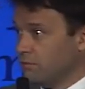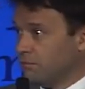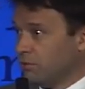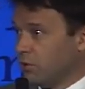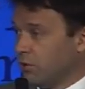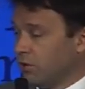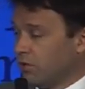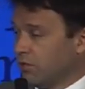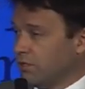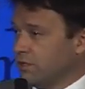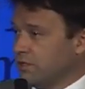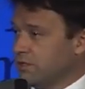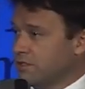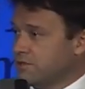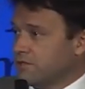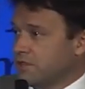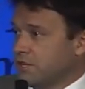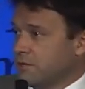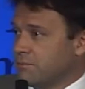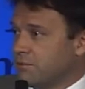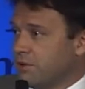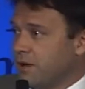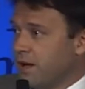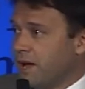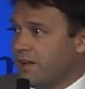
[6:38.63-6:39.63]
Portland is
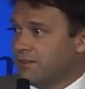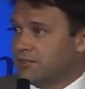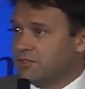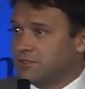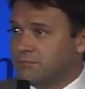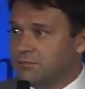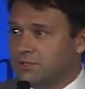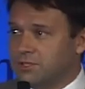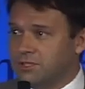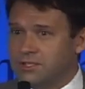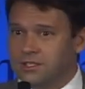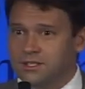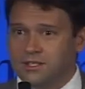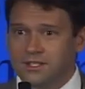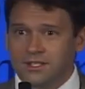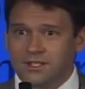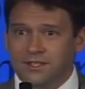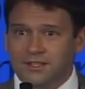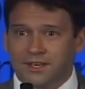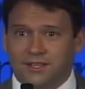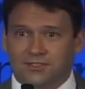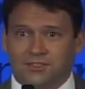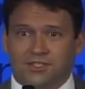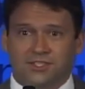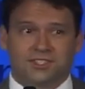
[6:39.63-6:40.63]
very proud to be
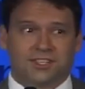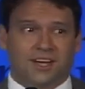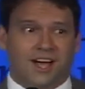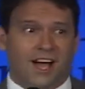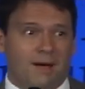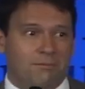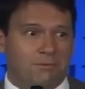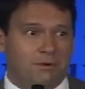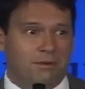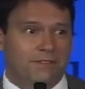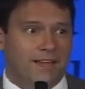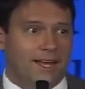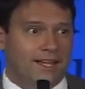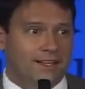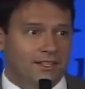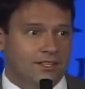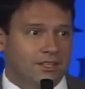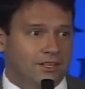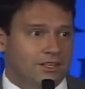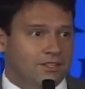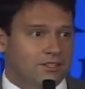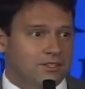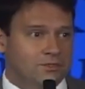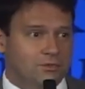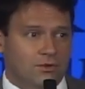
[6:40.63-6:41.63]
at the top of that
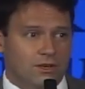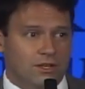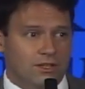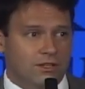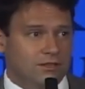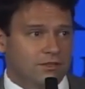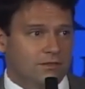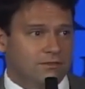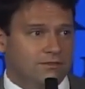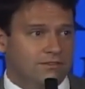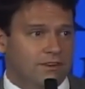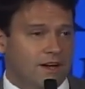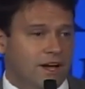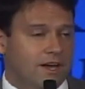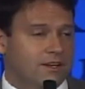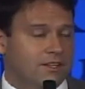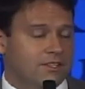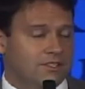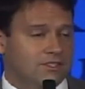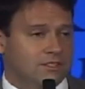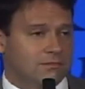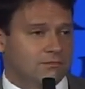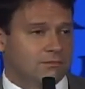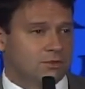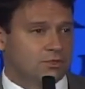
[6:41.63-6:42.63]
list, one of the
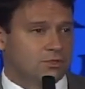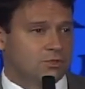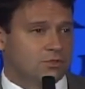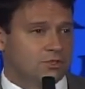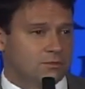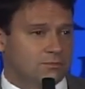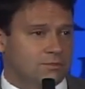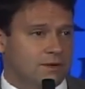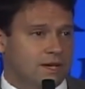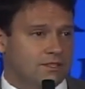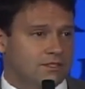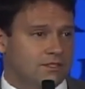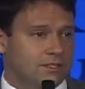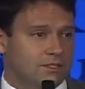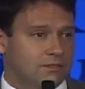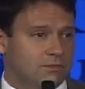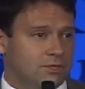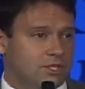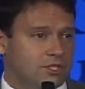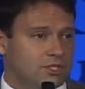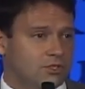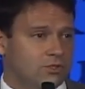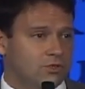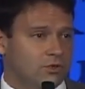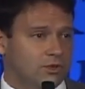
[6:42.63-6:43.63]
finest and most respected
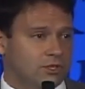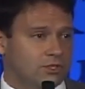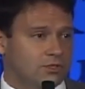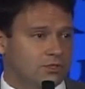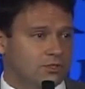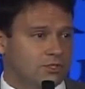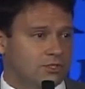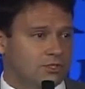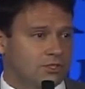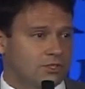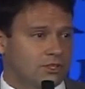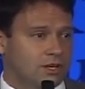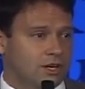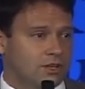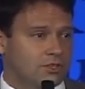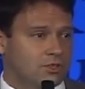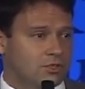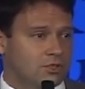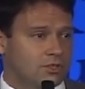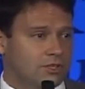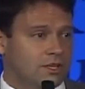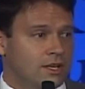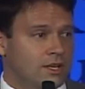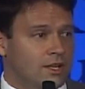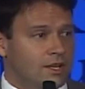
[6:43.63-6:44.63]
regional orchestras in the
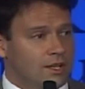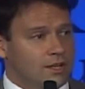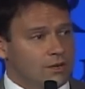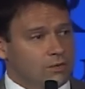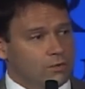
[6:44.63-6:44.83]
country.